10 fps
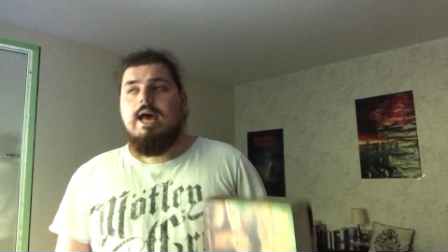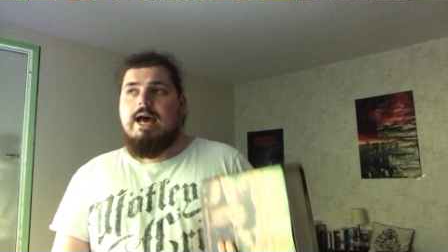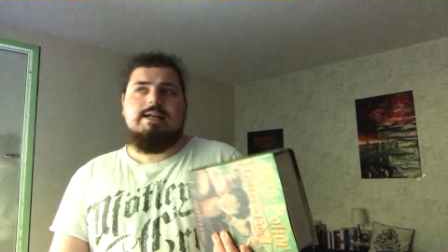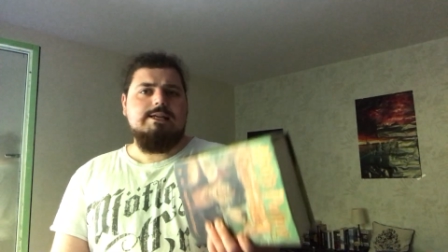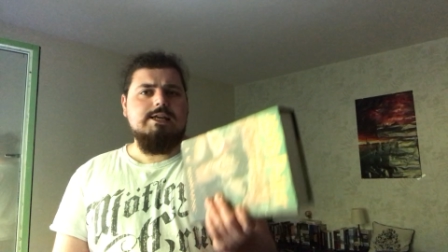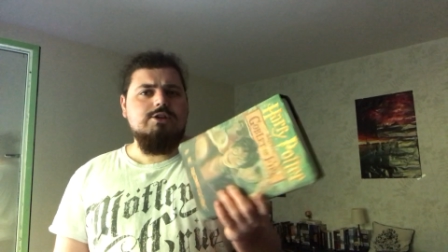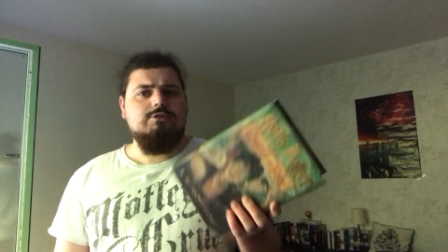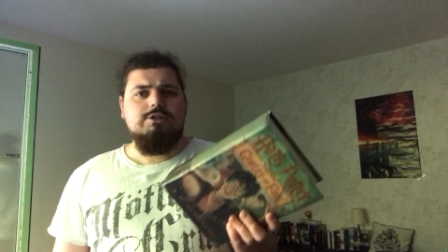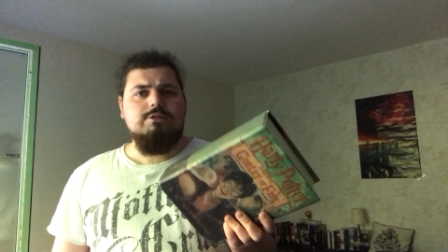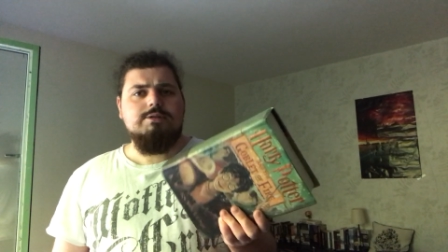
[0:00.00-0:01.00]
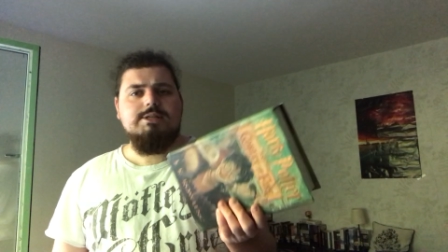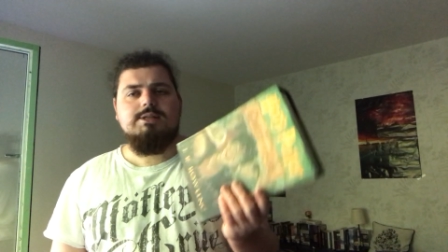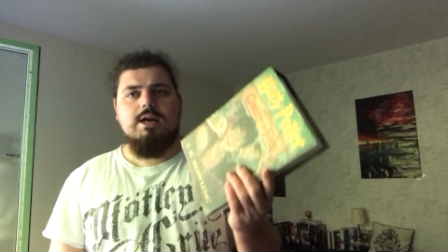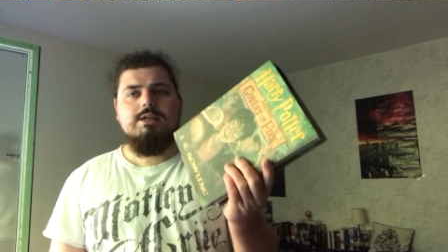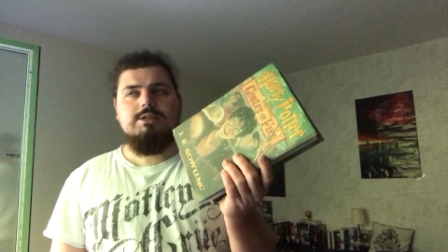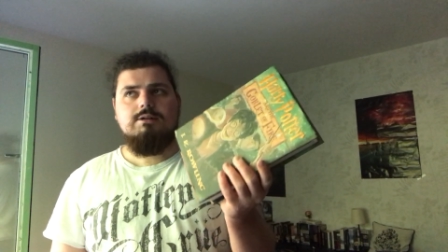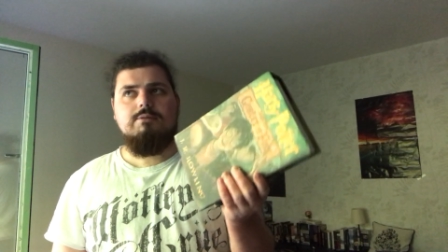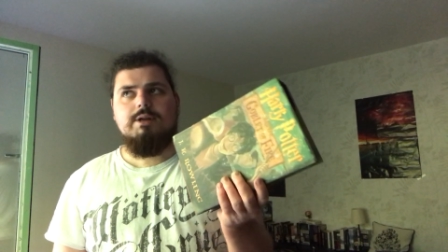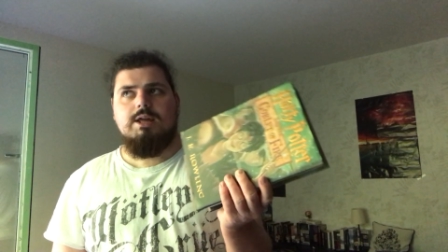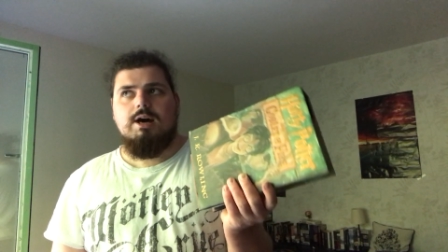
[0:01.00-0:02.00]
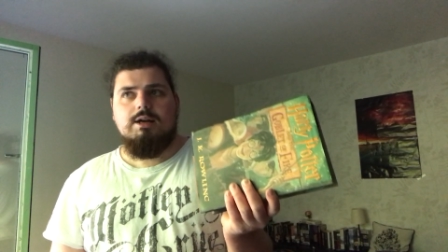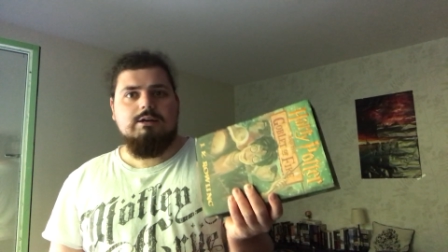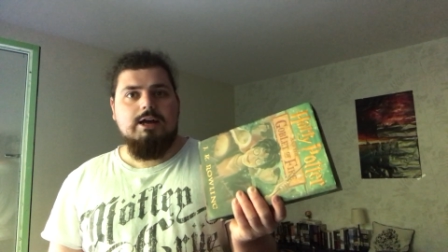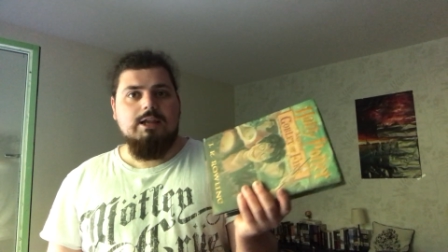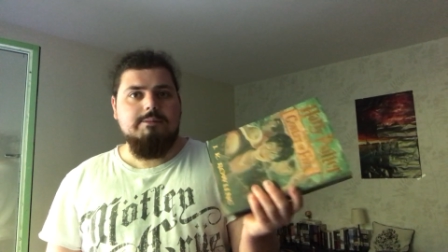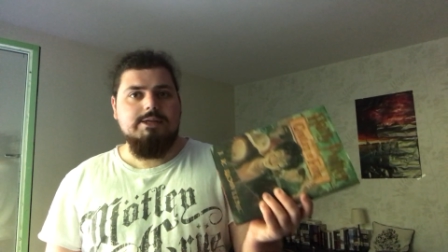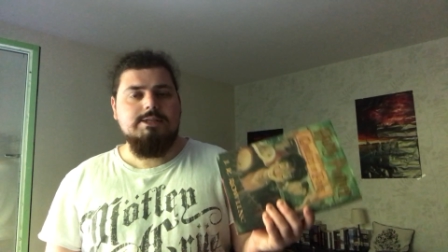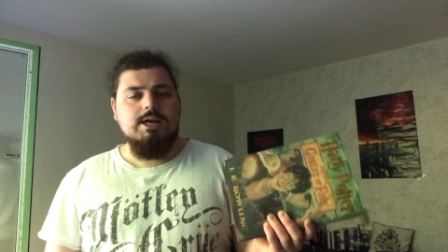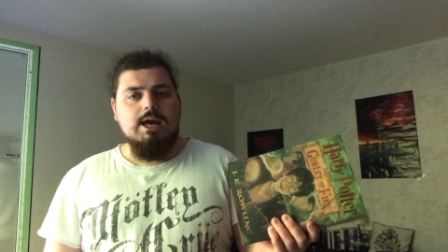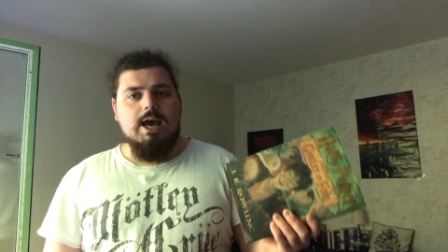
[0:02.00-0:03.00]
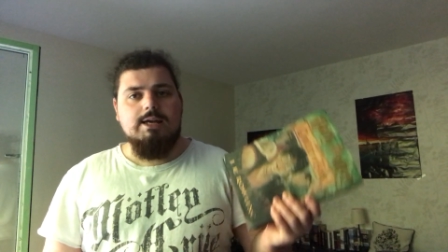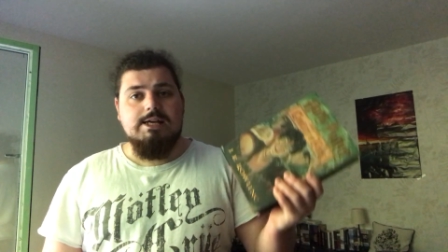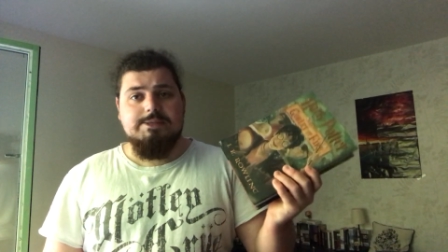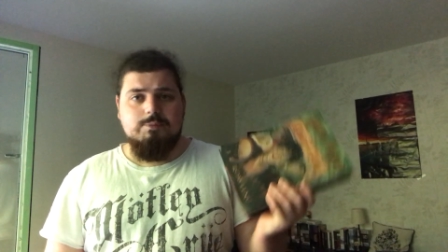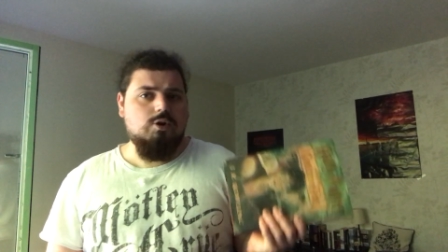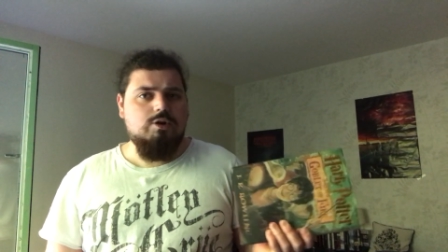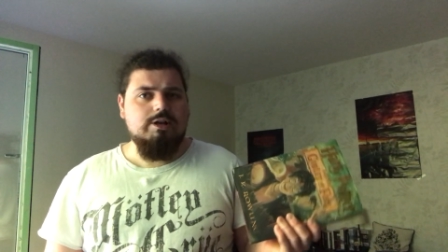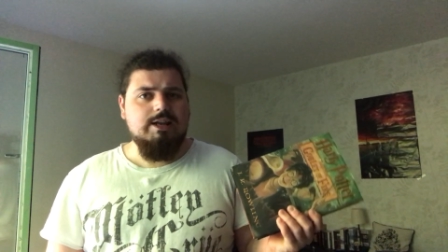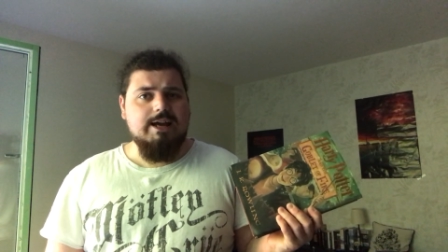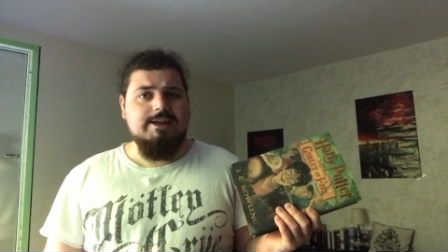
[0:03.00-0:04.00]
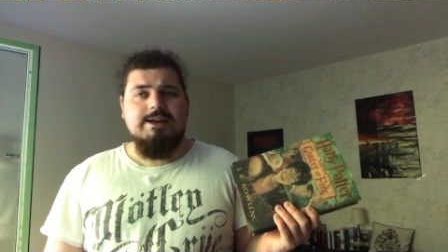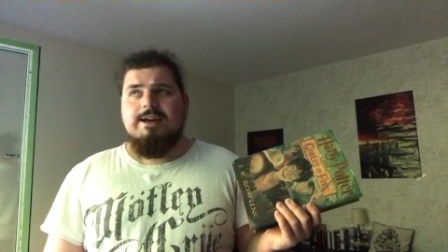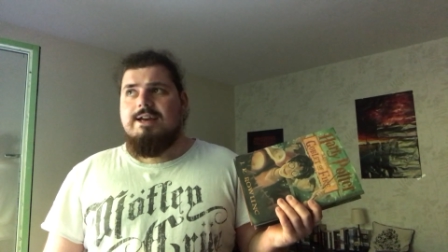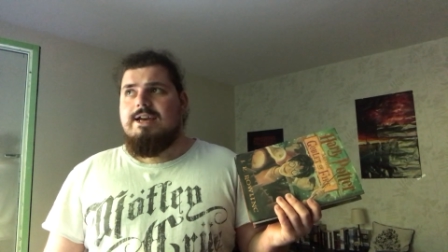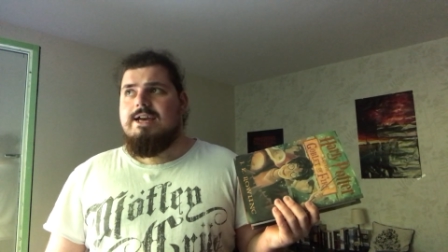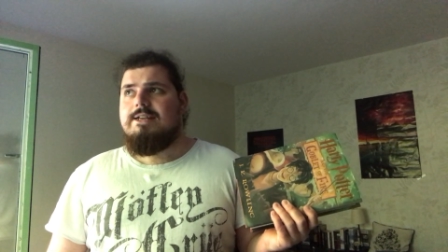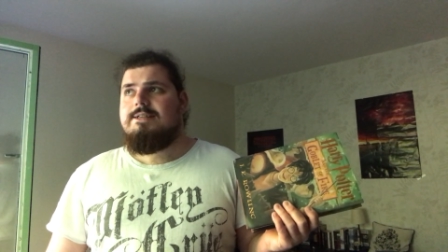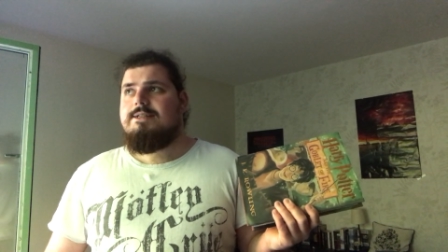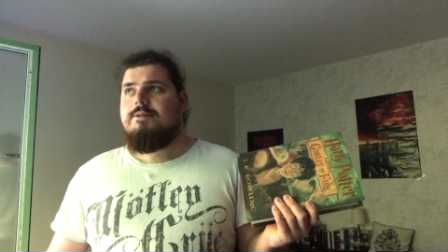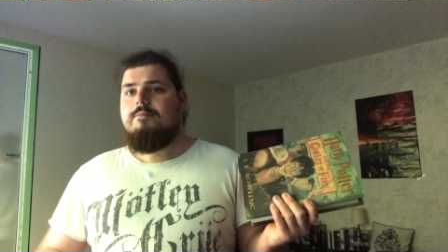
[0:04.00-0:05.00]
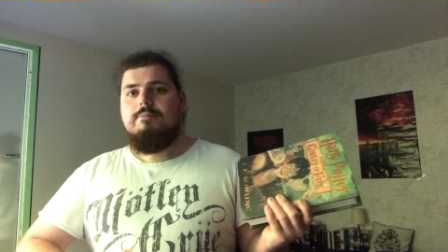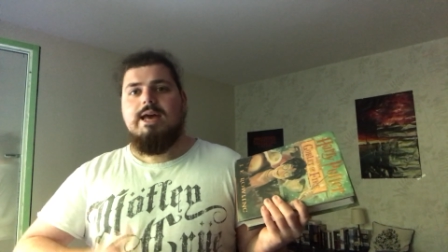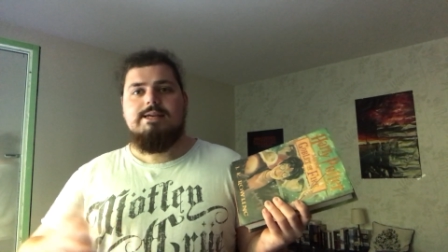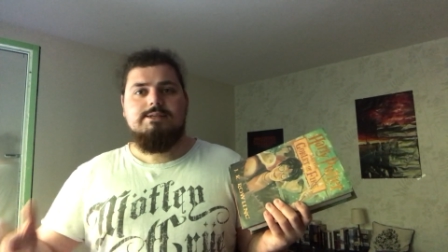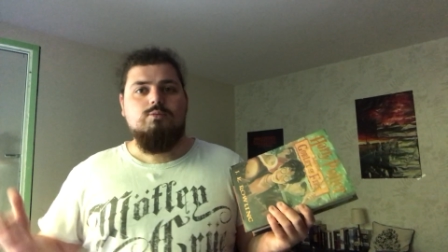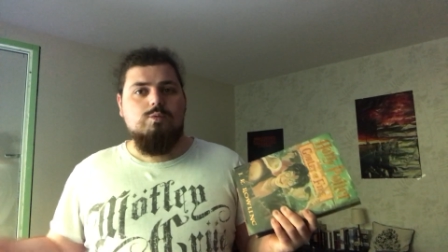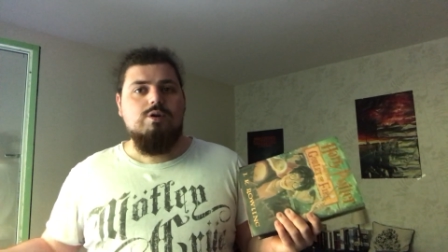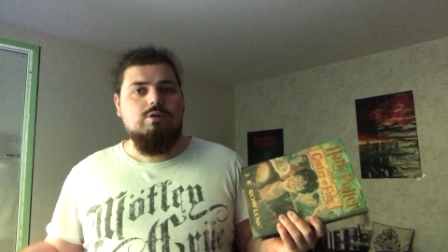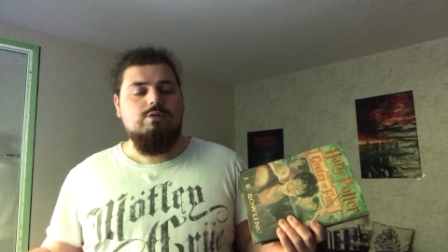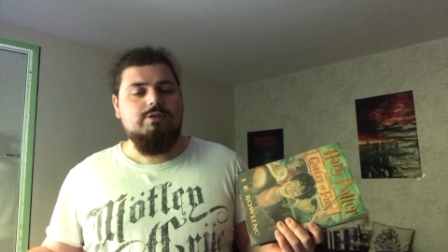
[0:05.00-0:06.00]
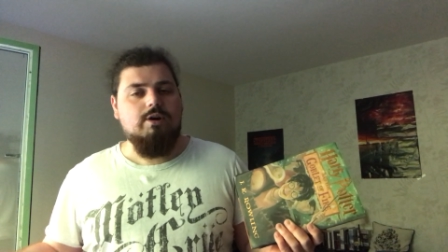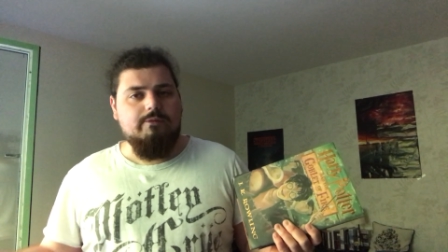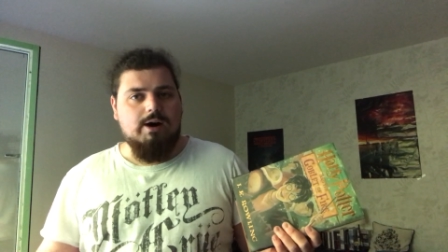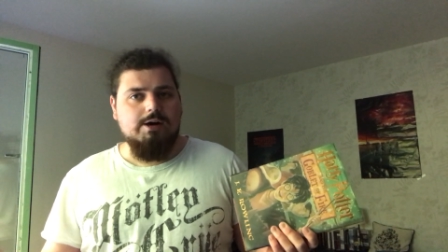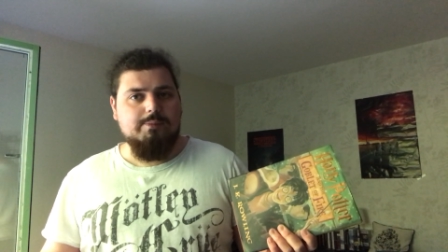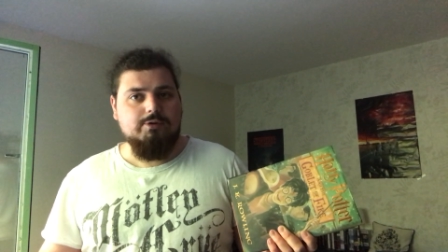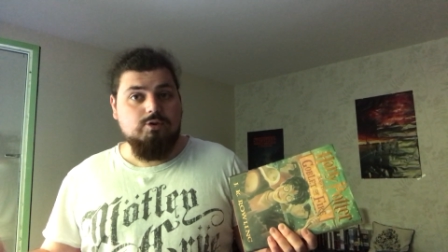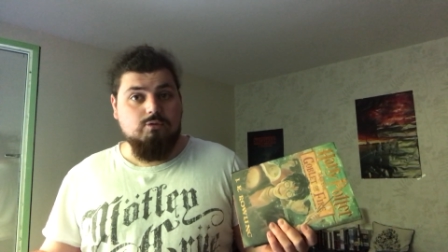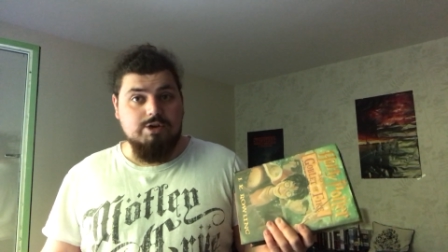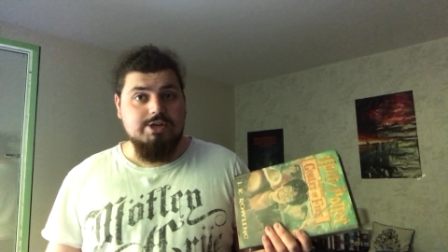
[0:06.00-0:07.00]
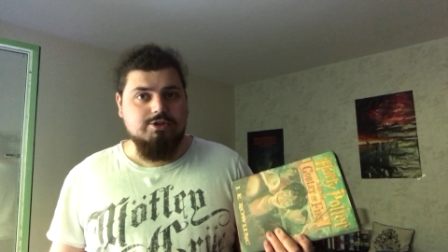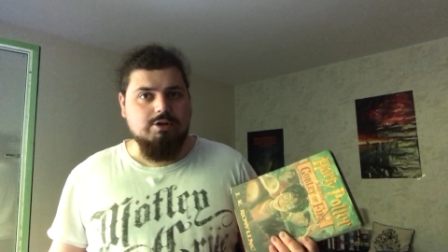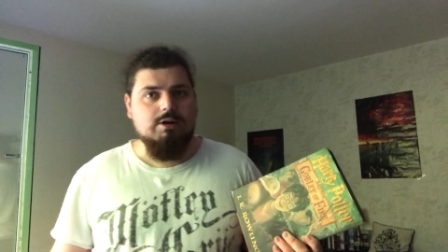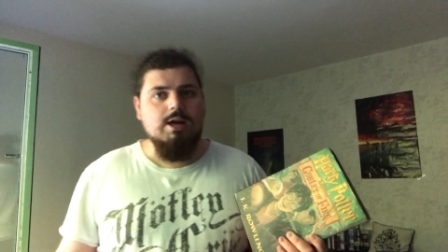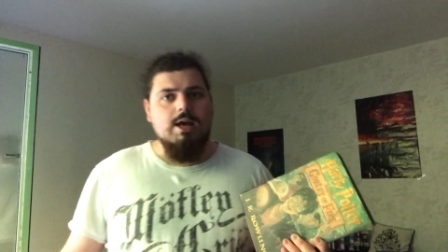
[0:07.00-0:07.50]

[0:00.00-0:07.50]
and it introduces so many other elements and explore like it makes the world of Harry Potter richer.